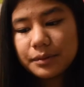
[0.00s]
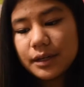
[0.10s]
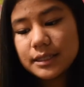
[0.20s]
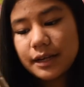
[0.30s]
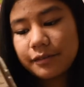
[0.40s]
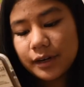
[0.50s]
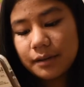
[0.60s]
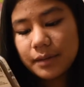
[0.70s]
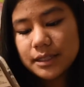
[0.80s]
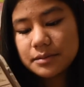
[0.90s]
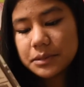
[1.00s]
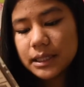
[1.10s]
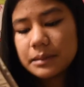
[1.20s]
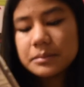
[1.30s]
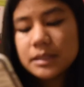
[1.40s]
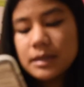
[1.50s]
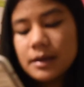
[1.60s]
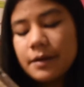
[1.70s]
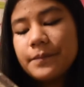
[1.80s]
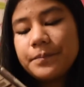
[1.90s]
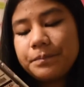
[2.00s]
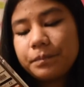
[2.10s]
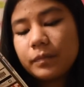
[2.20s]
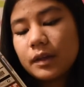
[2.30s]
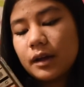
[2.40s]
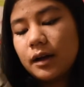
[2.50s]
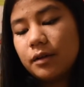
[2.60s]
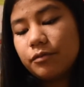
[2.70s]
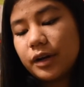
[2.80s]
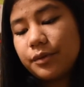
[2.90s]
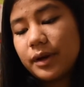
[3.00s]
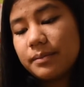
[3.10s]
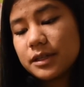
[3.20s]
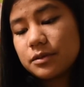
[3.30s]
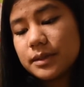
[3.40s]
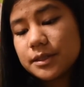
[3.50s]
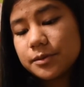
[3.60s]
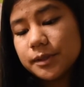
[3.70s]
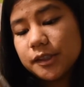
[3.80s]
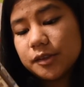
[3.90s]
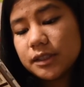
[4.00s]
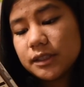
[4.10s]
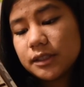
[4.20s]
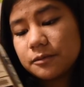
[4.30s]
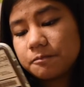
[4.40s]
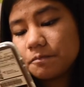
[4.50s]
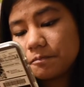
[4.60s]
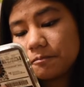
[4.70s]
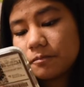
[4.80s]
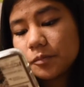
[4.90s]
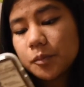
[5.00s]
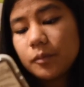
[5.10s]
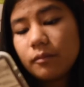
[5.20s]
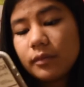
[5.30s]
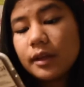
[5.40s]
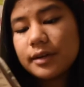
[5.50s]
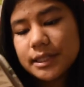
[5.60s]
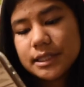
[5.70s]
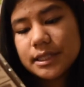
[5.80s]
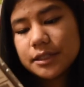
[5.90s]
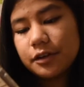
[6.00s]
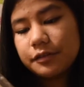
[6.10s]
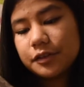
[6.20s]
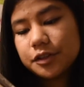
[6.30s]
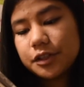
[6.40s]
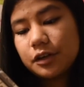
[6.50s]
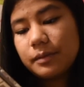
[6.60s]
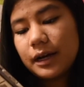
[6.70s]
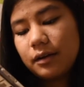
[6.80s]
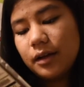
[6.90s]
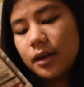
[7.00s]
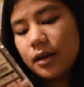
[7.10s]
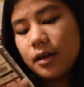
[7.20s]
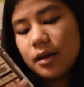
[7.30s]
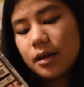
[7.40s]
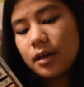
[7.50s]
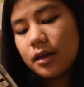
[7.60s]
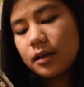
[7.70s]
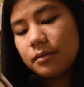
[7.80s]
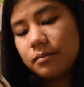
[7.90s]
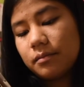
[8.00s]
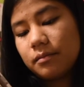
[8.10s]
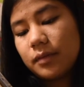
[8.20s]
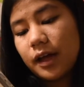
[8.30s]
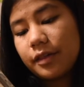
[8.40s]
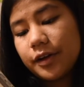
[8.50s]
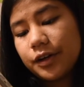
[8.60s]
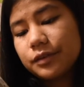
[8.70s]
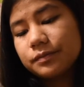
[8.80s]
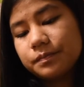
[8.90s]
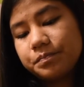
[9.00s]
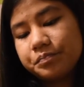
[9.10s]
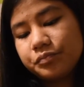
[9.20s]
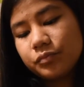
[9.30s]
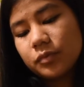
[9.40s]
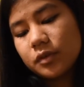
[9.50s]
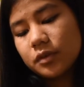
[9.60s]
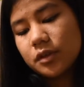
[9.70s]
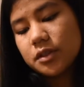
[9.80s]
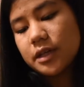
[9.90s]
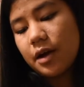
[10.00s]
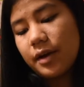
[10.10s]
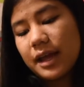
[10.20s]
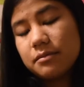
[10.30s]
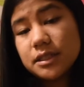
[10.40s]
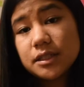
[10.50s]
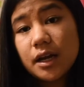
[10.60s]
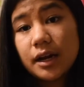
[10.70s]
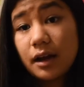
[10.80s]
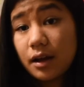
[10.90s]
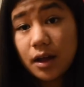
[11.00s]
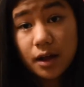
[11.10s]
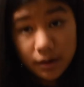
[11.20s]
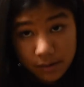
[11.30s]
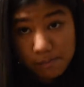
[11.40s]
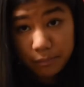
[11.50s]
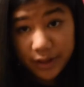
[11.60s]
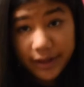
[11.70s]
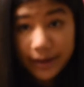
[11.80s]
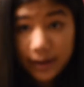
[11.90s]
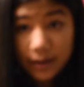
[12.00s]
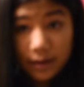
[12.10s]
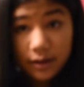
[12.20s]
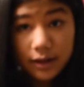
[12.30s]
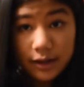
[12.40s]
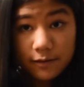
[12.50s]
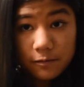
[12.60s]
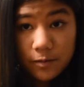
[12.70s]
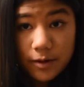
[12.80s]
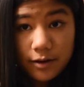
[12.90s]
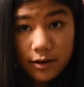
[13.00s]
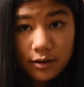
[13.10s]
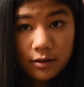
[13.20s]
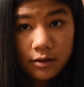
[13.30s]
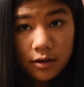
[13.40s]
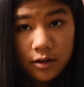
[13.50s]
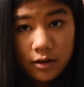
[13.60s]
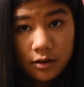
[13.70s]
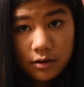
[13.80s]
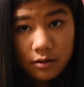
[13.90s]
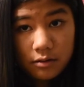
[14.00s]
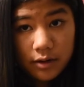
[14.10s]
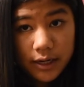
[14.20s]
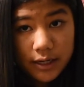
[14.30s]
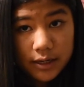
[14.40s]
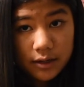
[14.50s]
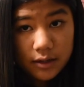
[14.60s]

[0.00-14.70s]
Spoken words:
because I forget mine sometimes. RenWeb, that's what my school uses. The rest of this, all of you should know about. Other, so Amazon blank, I have one right